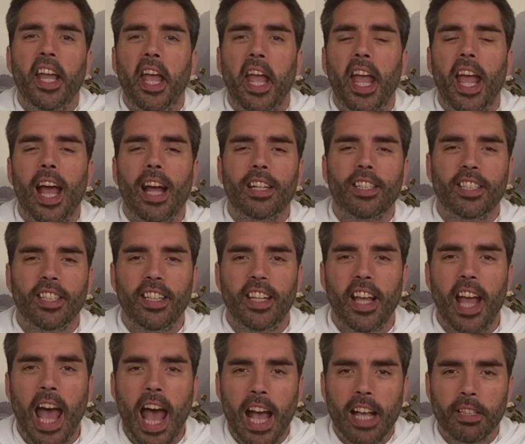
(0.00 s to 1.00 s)
he
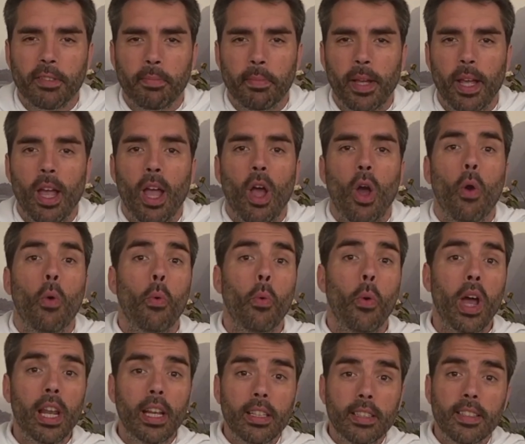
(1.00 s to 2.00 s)
actually asked me,
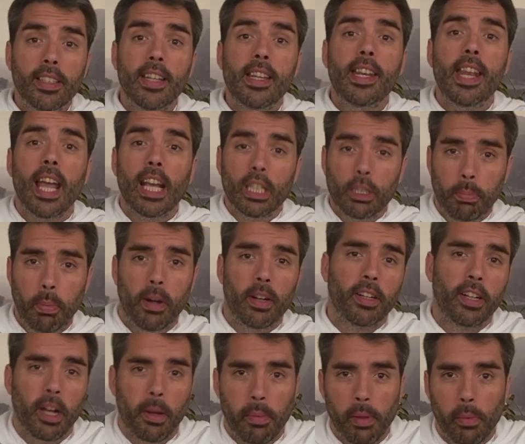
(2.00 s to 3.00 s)
when is the next
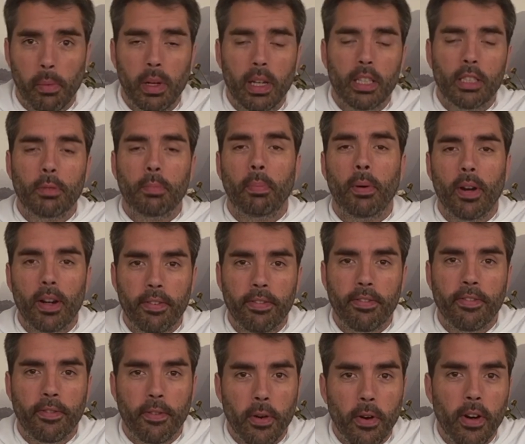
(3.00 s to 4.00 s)
part coming? When is part
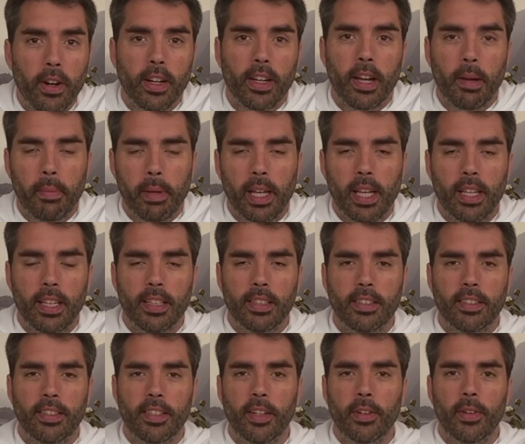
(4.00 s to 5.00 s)
4 coming in this
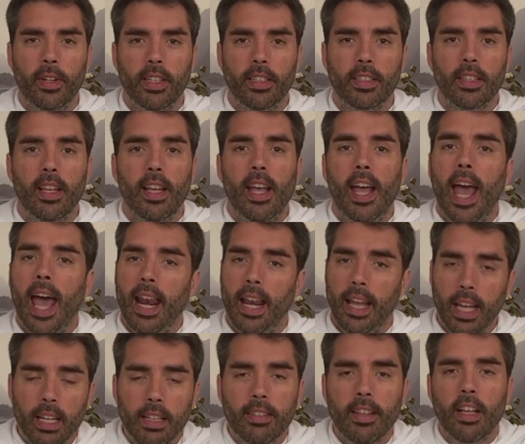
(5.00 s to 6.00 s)
series? And I
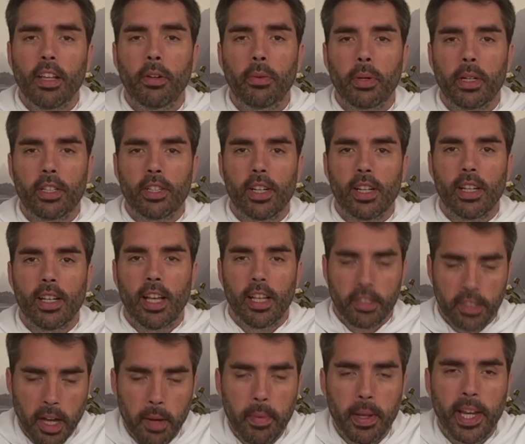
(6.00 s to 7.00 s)
gotta tell you, Richie, it's
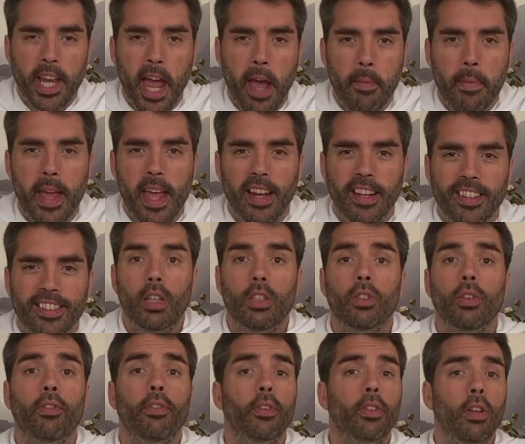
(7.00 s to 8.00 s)
coming now, man.
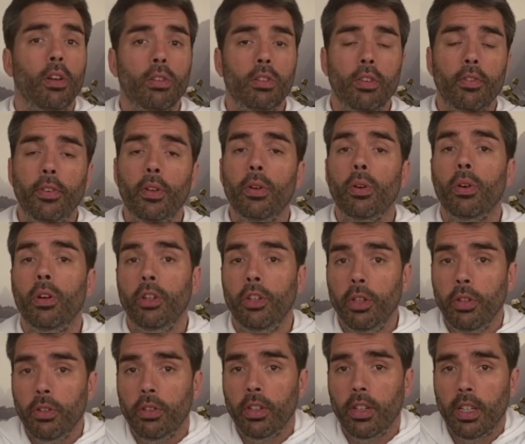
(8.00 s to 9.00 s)
So for those of you who are
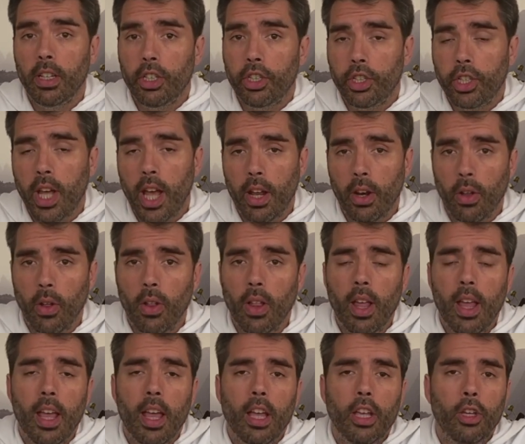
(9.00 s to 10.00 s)
new to this channel,
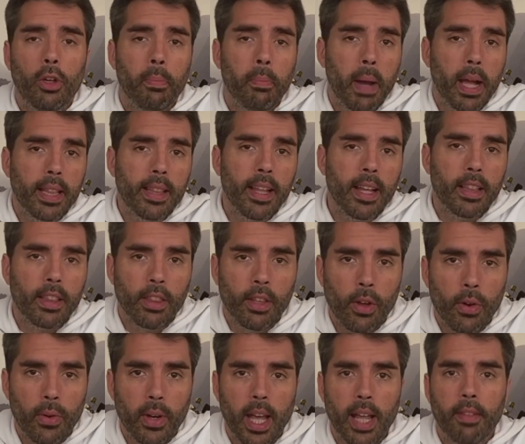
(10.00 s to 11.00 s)
you might not
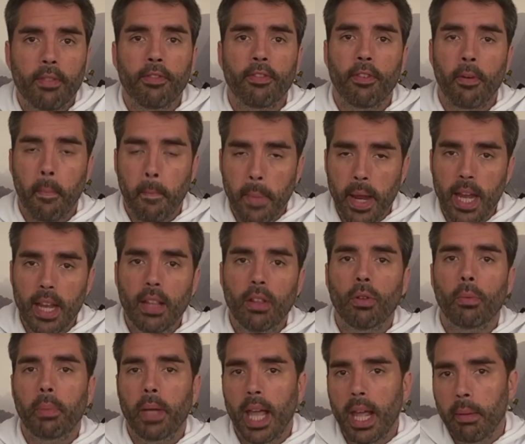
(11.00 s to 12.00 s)
know that for me
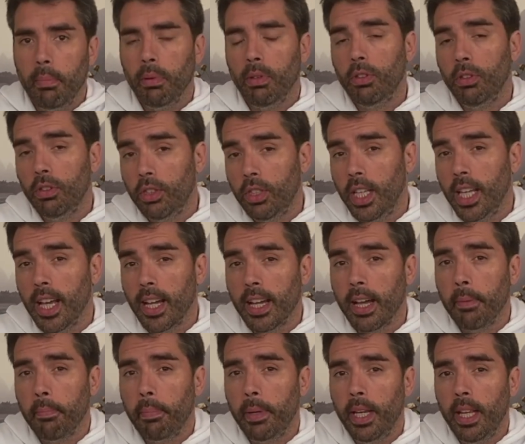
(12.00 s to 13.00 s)
to be able to see a
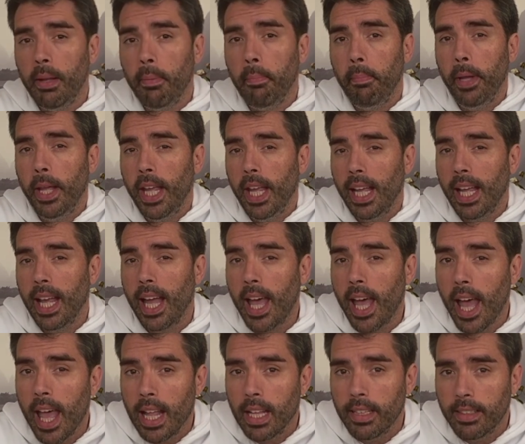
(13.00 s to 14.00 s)
company being
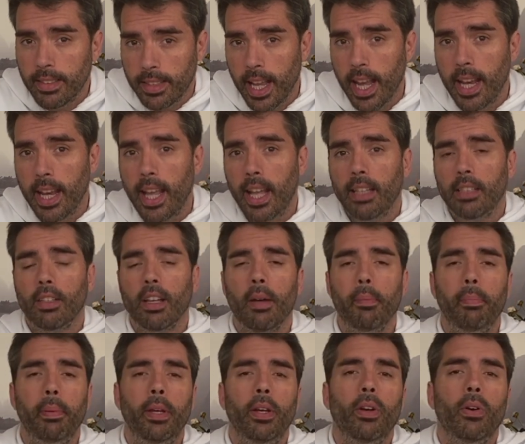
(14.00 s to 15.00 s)
a 10x
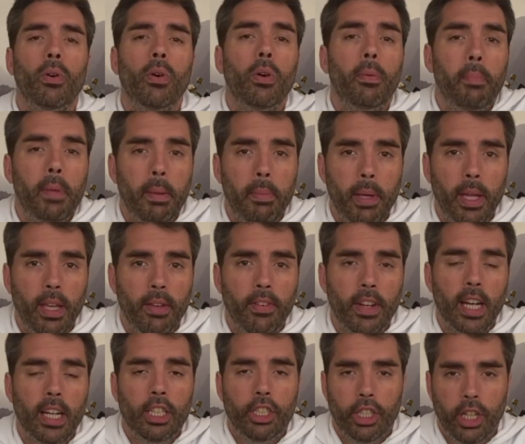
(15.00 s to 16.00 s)
company or maybe even
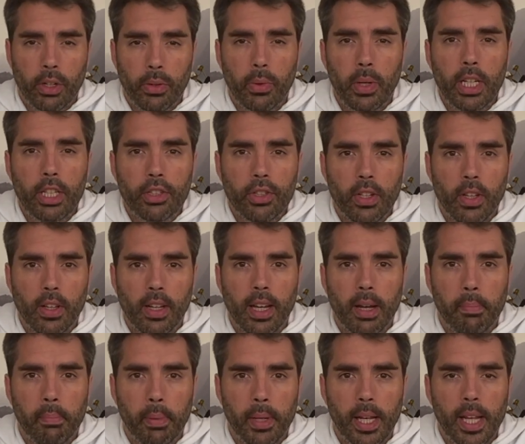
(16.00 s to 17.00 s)
a generational
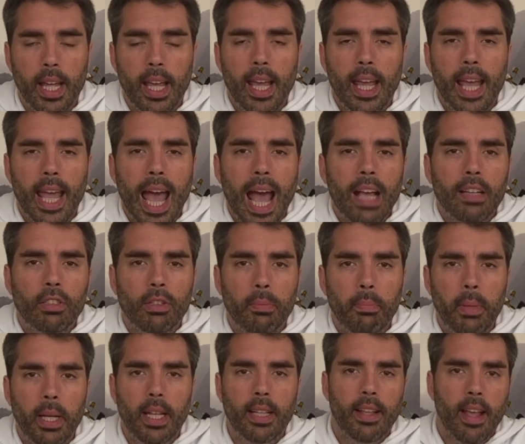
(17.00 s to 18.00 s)
company, it has to
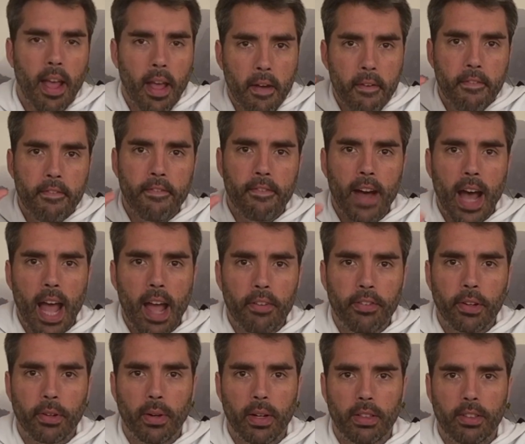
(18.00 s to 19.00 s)
meet 5
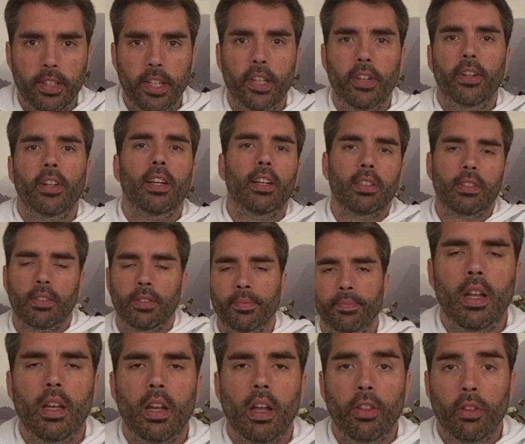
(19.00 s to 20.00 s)
criteria.
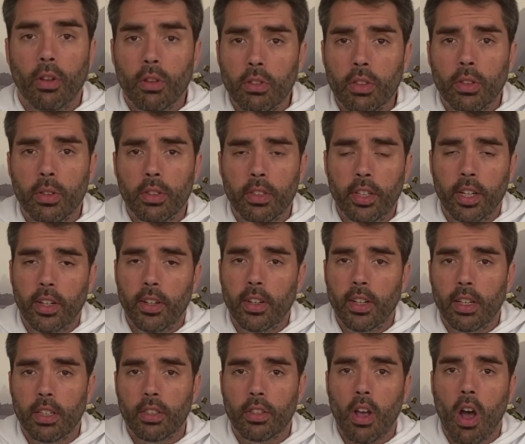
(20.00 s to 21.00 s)
Now those
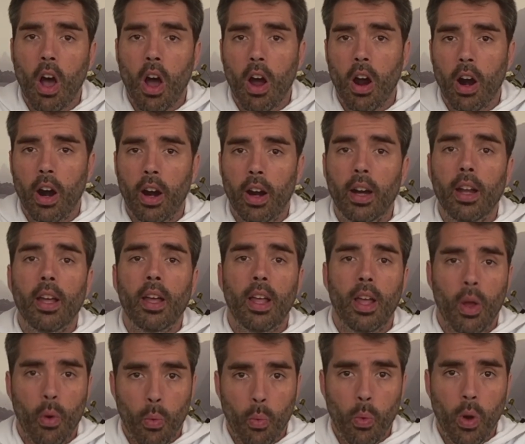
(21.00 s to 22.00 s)
criteria are:
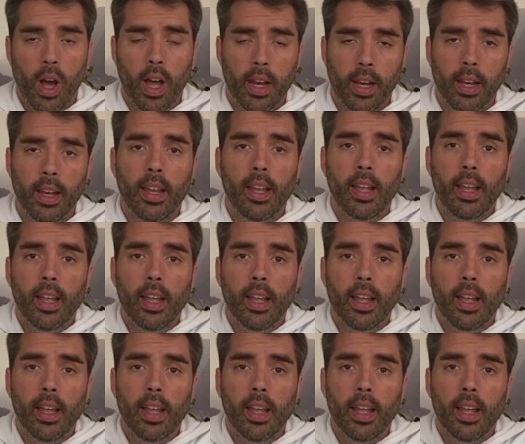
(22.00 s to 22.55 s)
1,